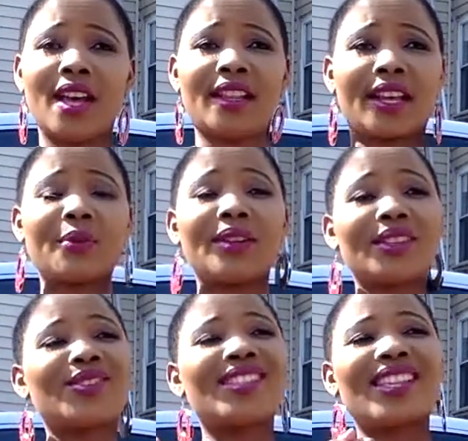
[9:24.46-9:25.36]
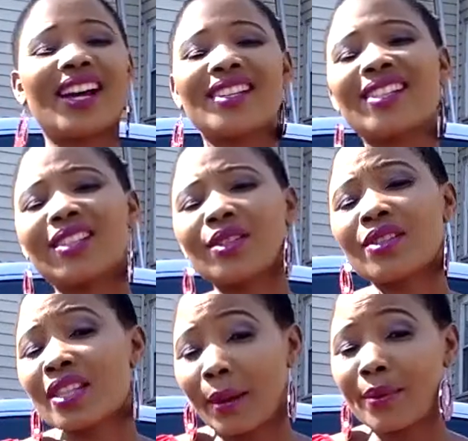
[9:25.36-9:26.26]
Like we need to stop
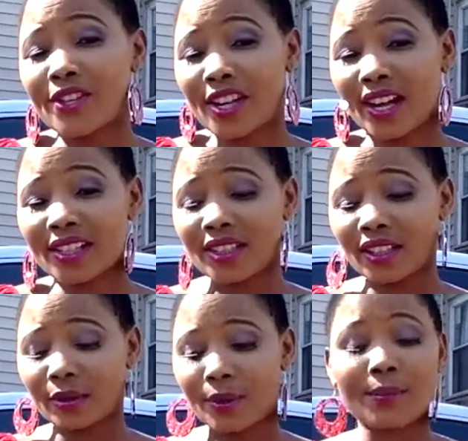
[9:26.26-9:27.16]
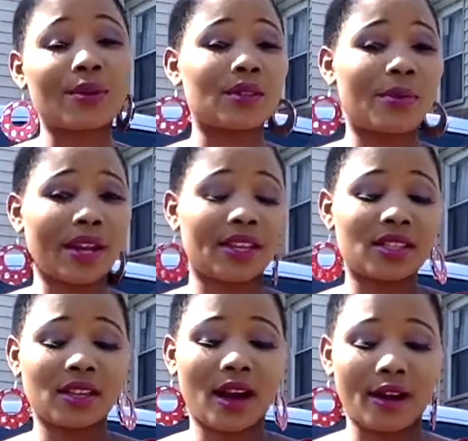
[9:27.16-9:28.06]
judging people by
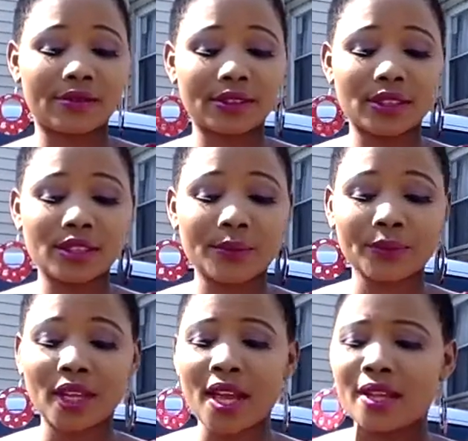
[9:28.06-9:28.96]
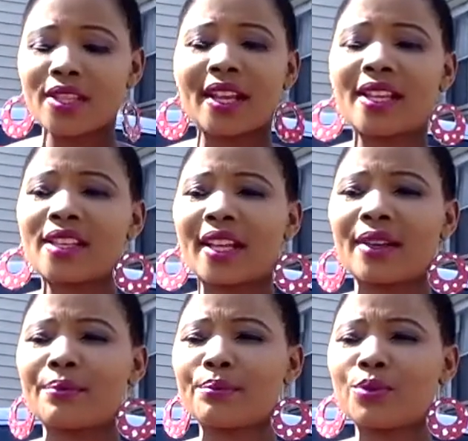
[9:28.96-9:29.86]
its covers, and it's like
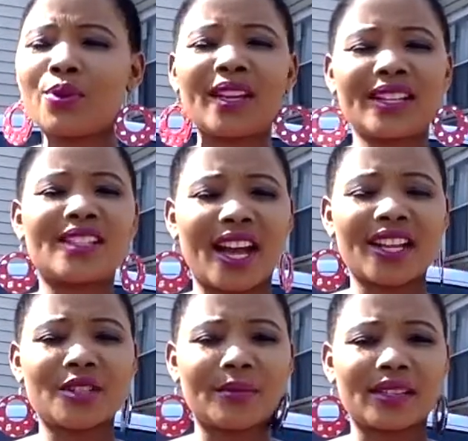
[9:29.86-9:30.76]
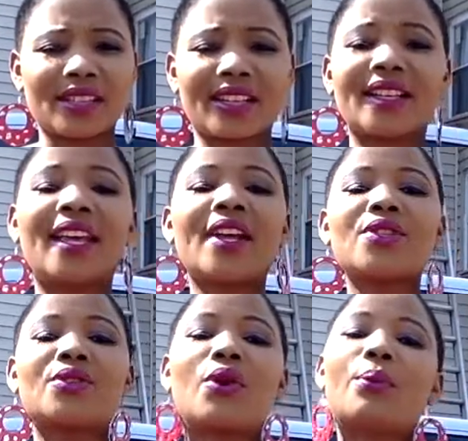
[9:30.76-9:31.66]
a quick judgment. Like get
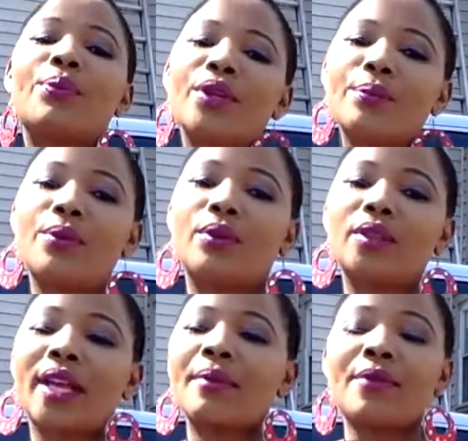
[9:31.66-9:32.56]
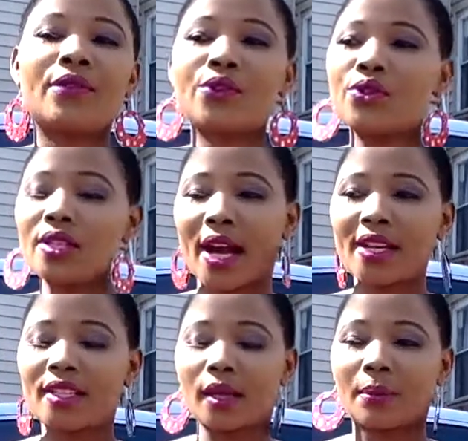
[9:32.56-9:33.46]
to know people. Like before you
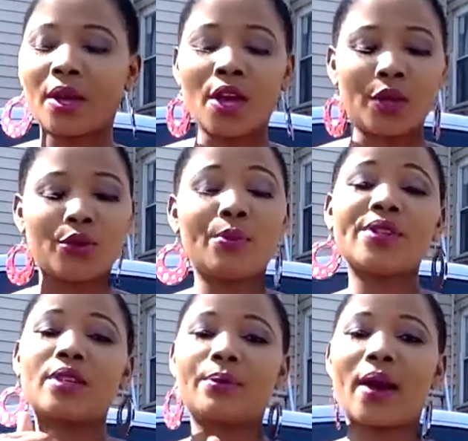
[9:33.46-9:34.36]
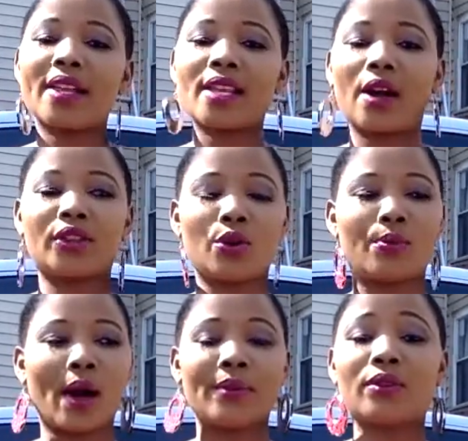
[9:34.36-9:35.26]
judge them, you'll be surprised how they're
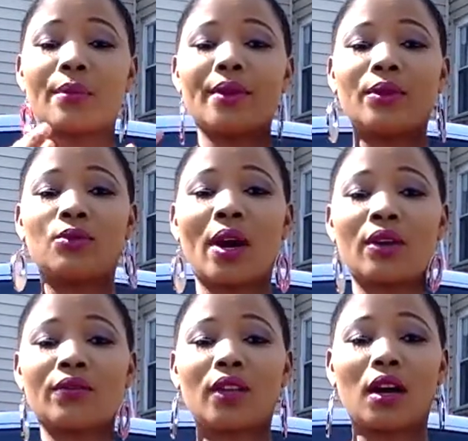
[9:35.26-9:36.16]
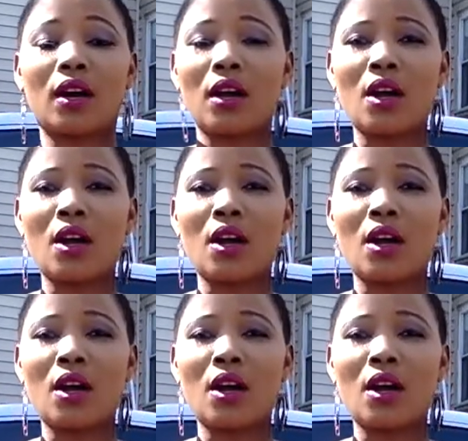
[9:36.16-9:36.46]
probably gonna be one of the